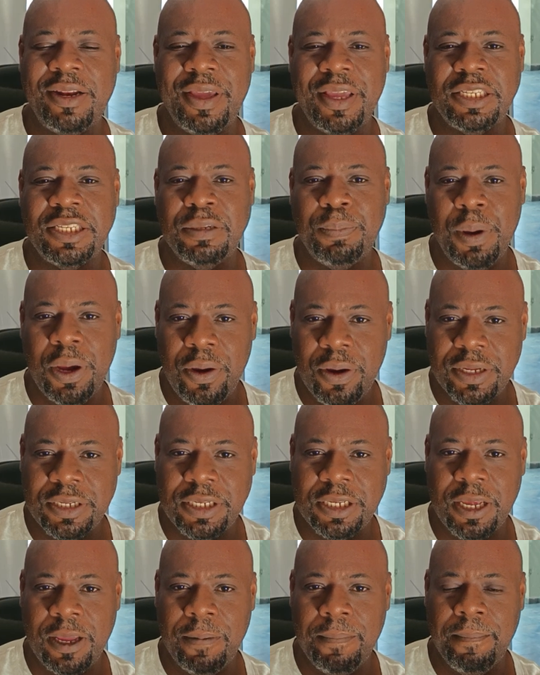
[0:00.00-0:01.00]
to
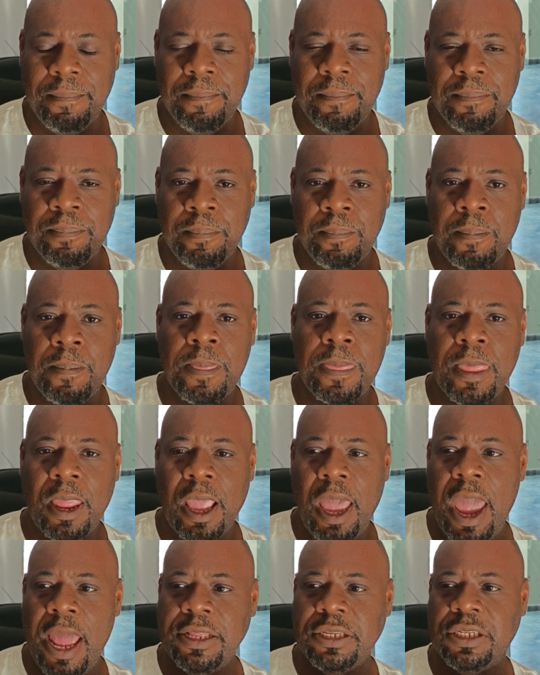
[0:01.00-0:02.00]
experience it.
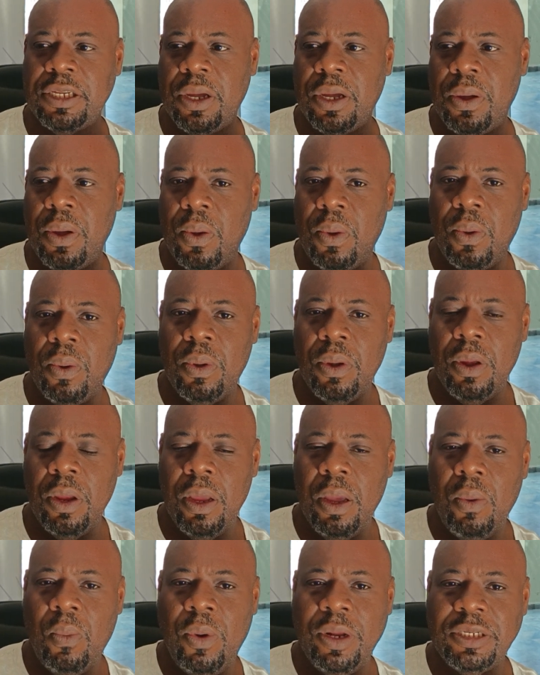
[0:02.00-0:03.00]
And so
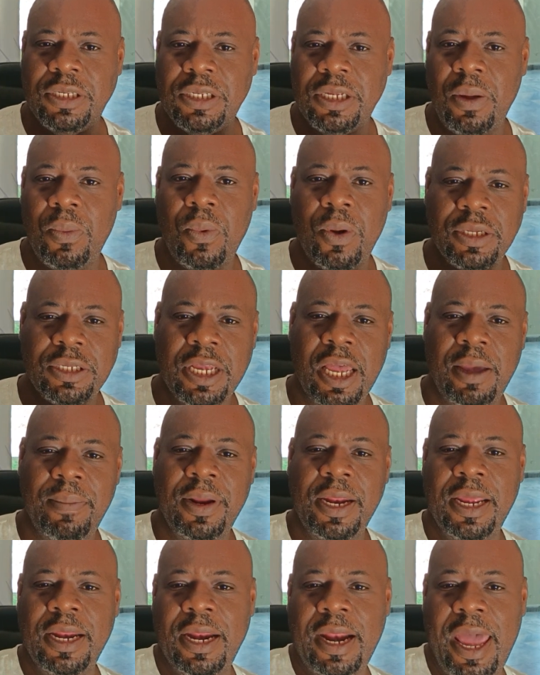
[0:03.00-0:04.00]
when someone's
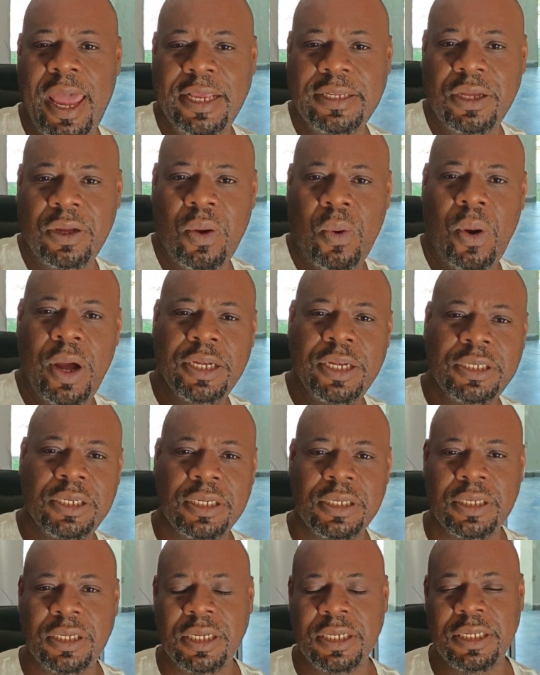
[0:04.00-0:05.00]
coming in and asking
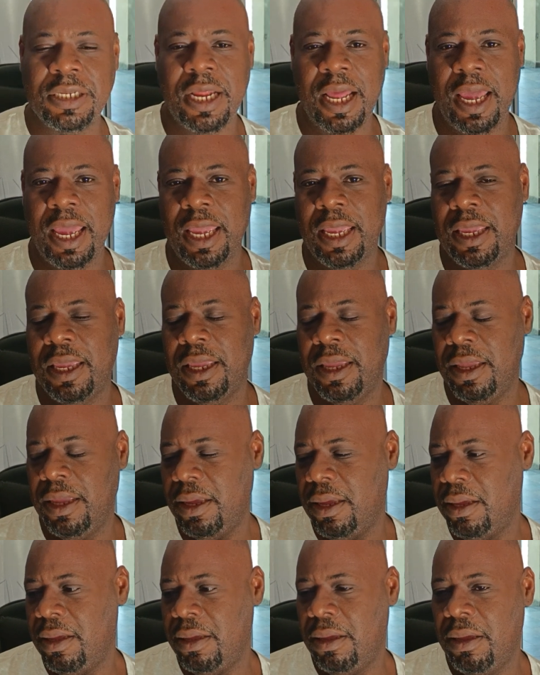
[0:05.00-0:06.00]
questions, it's like
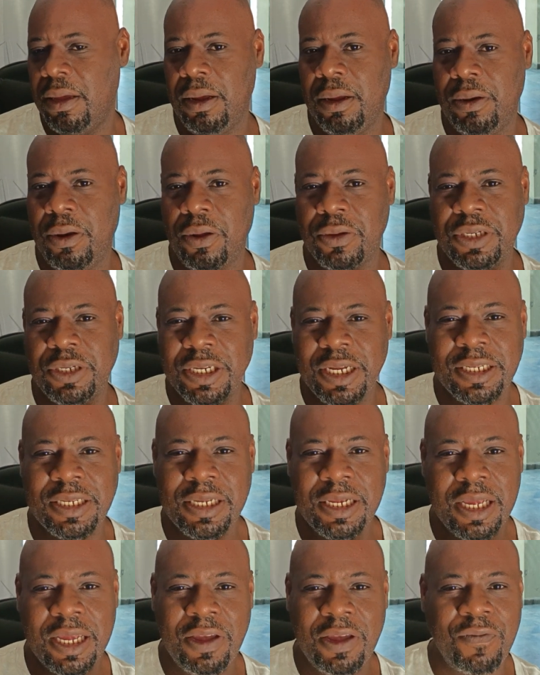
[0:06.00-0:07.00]
they're just
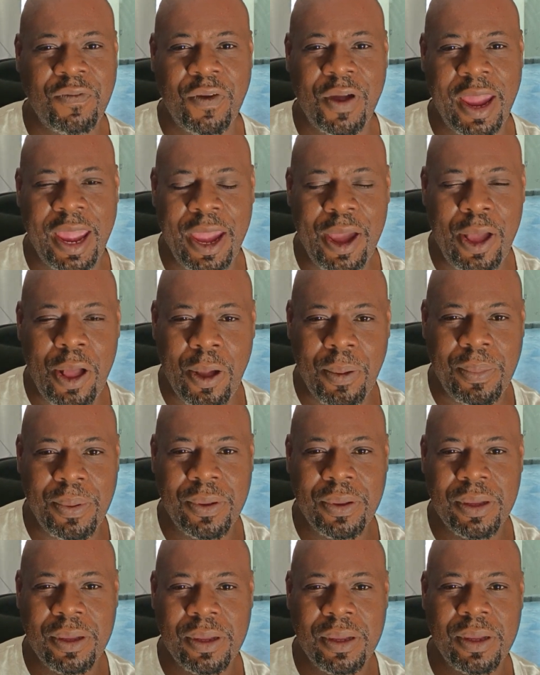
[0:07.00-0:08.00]
looking for help.
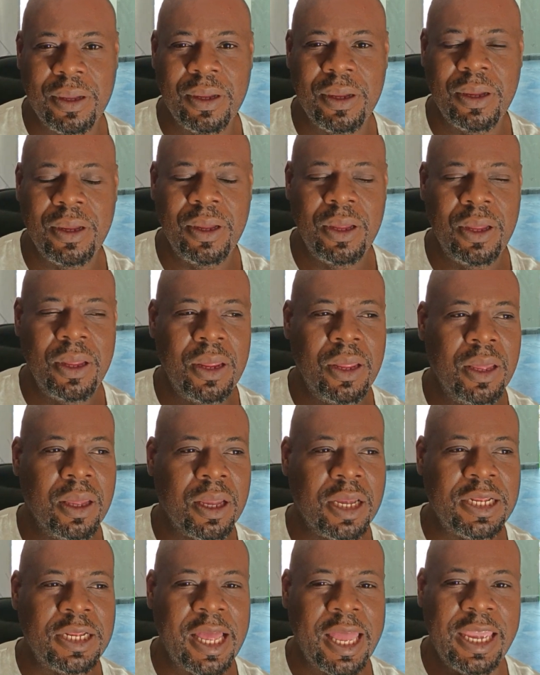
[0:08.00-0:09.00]

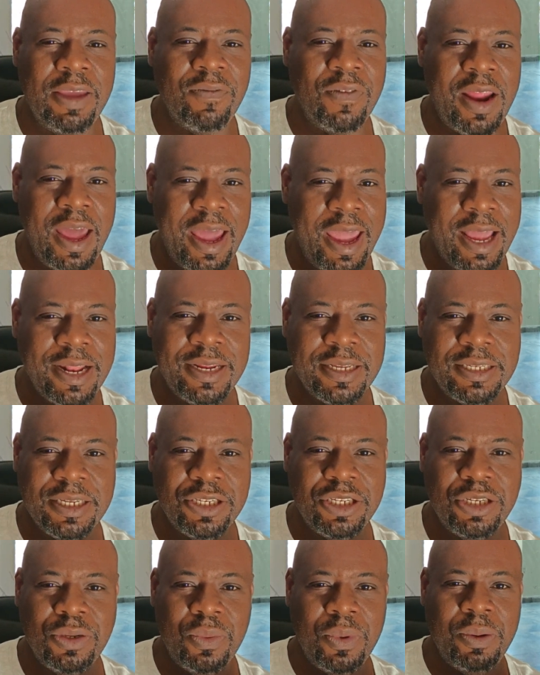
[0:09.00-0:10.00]
Because like even I had this
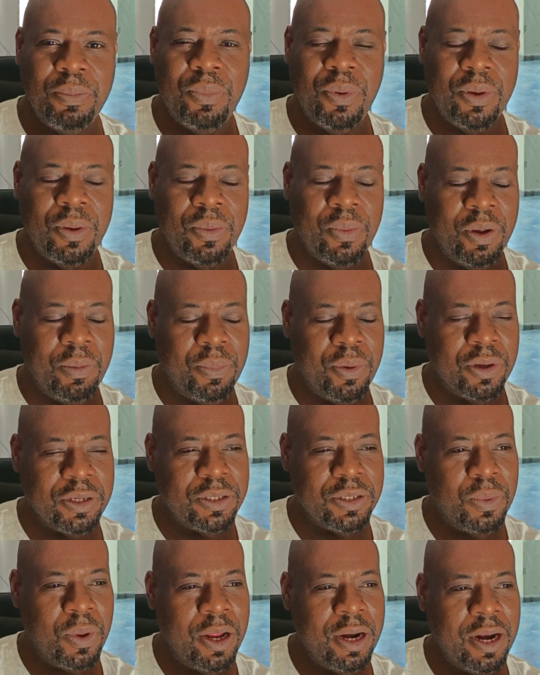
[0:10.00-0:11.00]
issue with
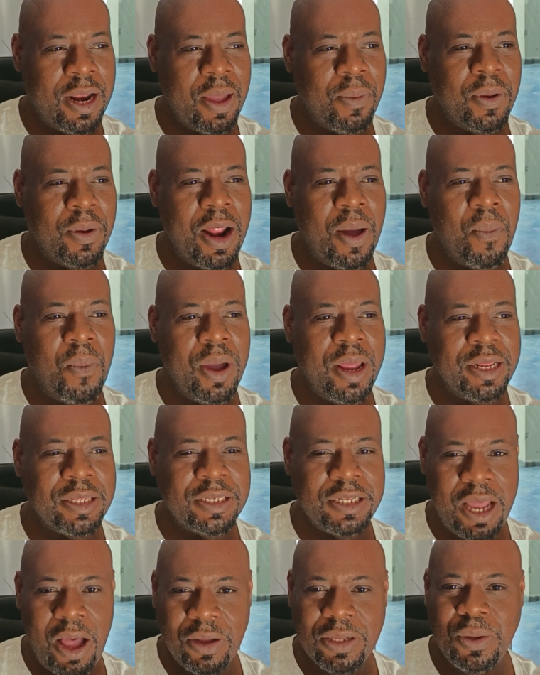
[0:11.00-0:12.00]
Botswana, like when I went
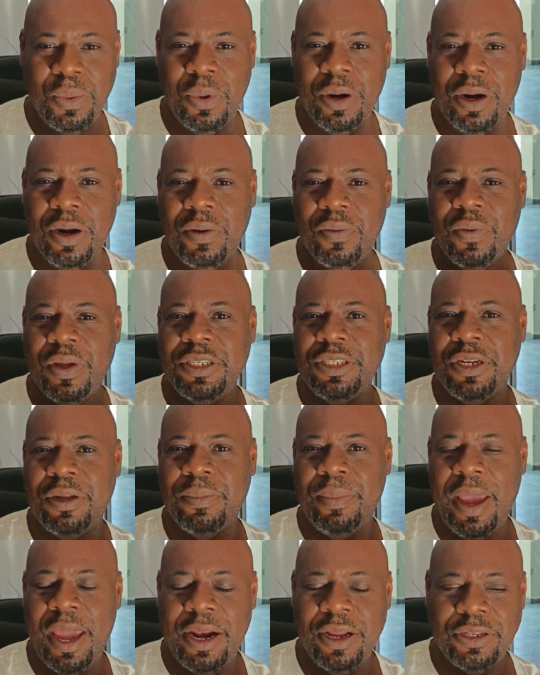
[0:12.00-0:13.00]
and talked to one of the regional
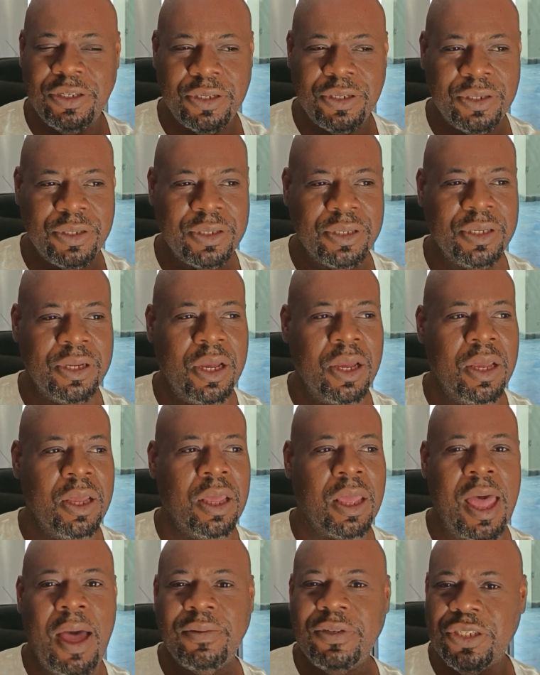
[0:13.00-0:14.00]
managers,
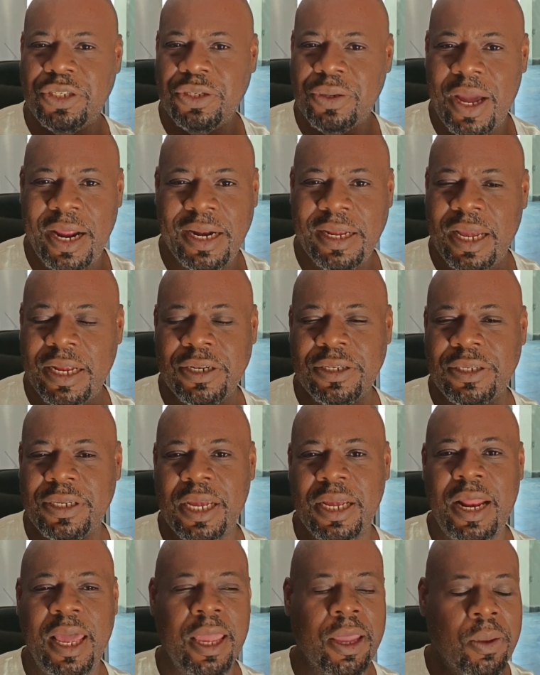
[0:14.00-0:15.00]
I was just trying to
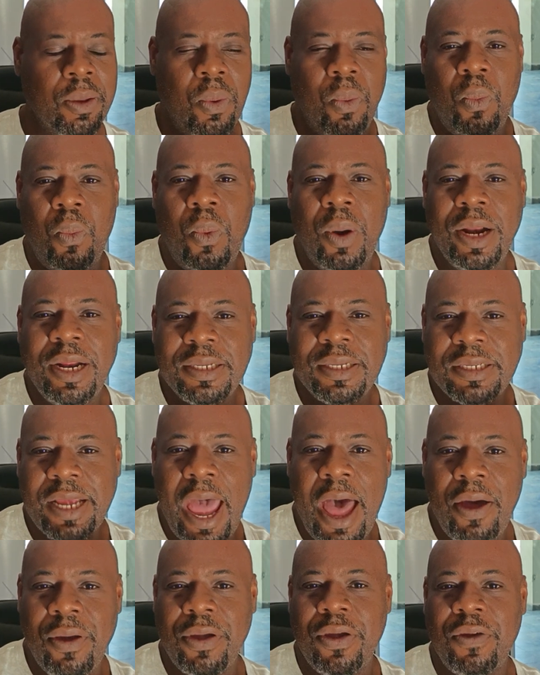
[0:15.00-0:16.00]
understand like what is
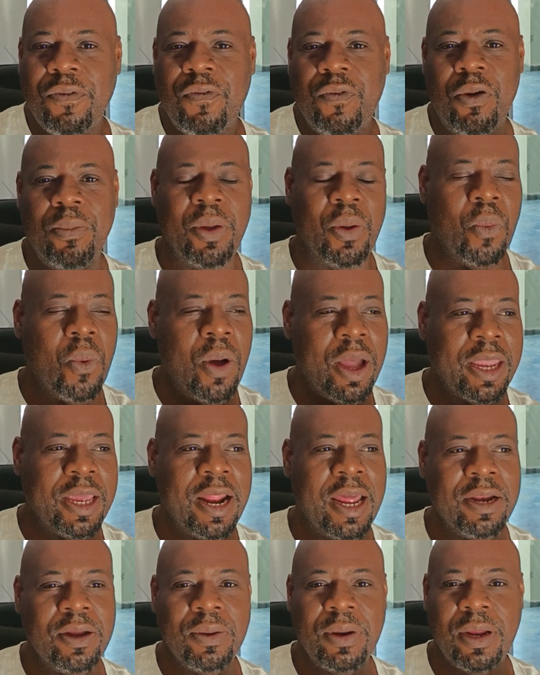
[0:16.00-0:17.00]
out here for me? What
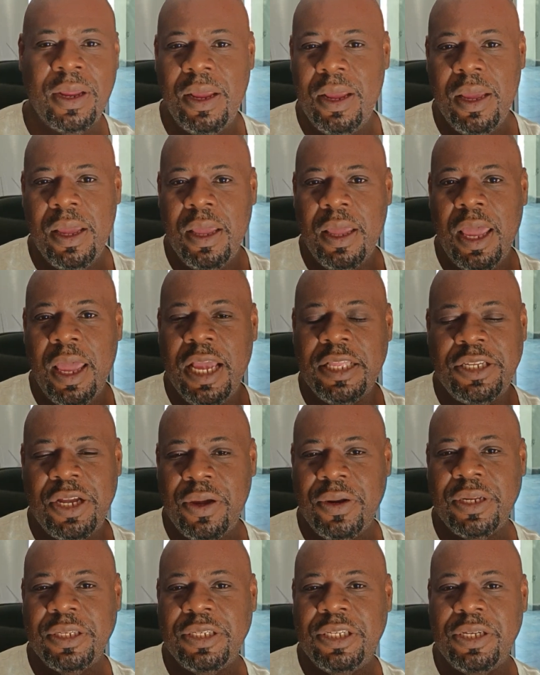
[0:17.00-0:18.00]
can I do? It
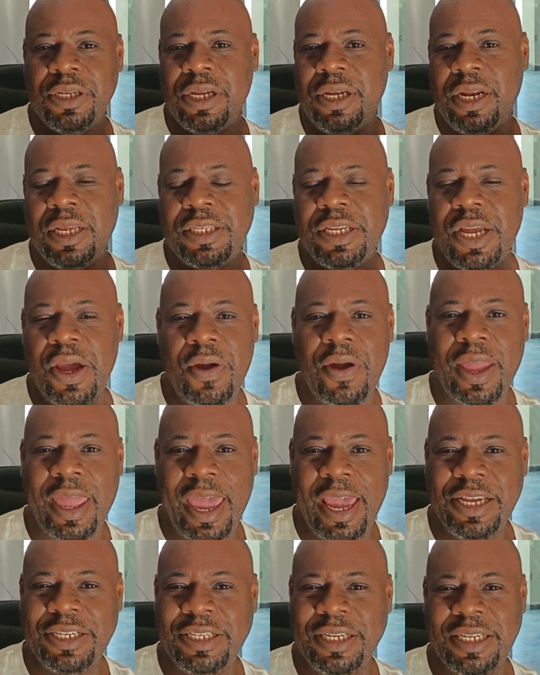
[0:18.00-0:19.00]
turned into an
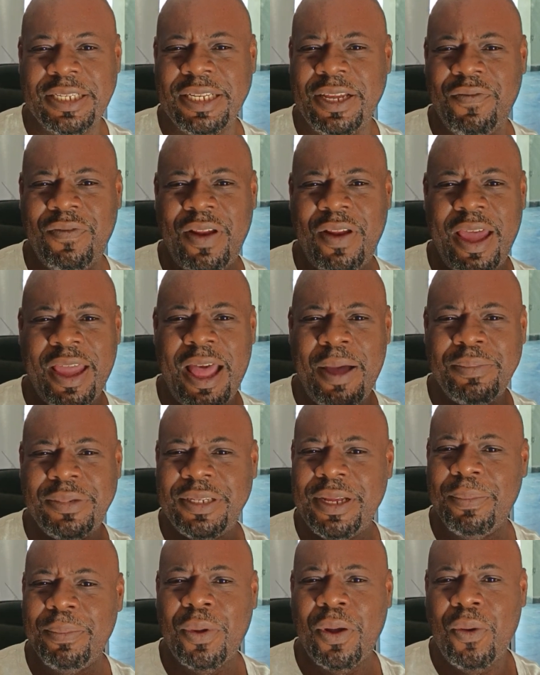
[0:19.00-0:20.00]
interrogation as if like I'm
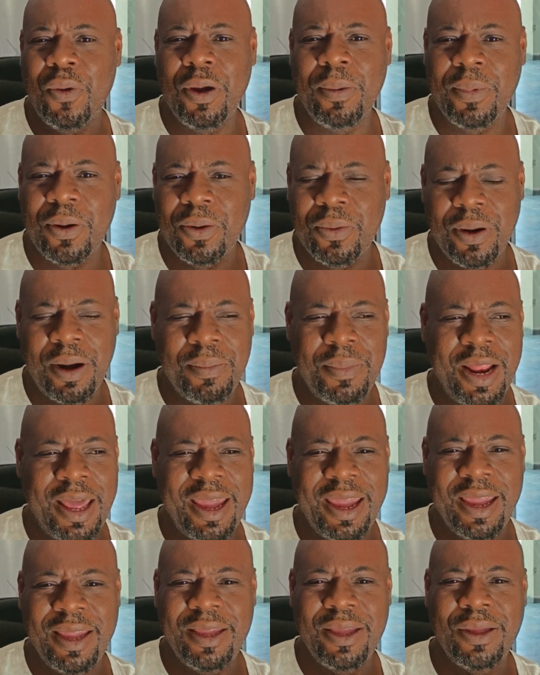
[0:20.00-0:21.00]
some criminal, and I'm
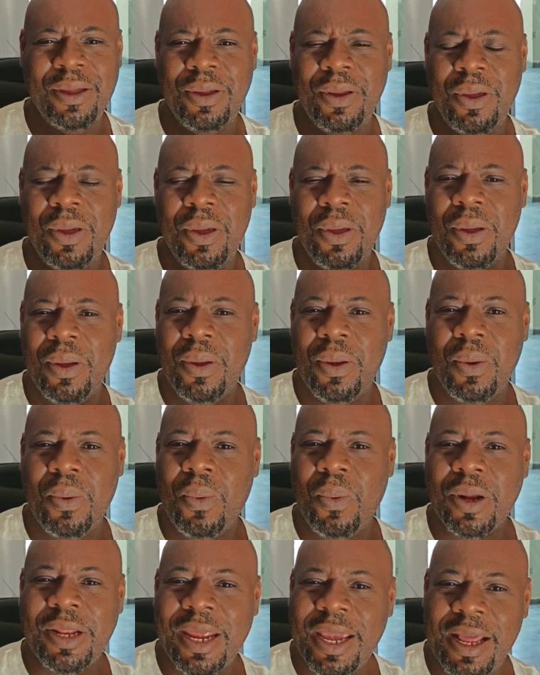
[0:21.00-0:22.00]
like,
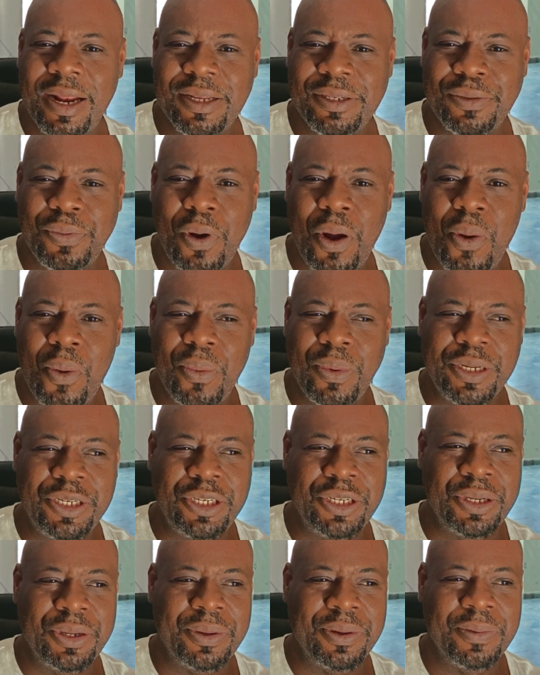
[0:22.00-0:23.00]
what the hell is wrong
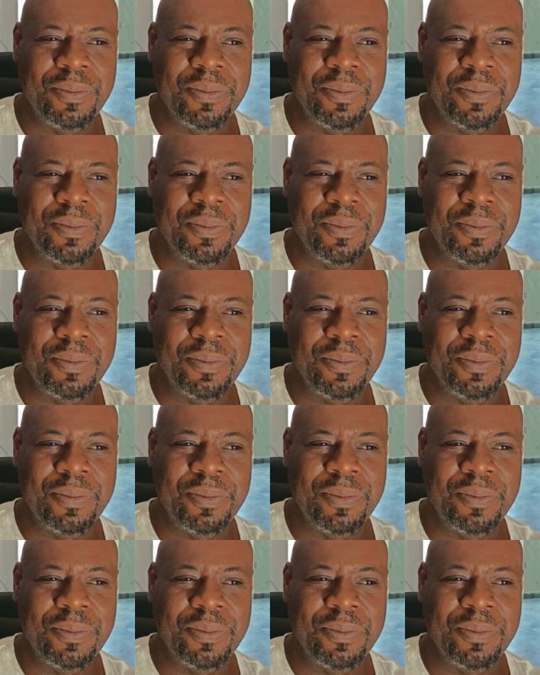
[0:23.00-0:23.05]
with you?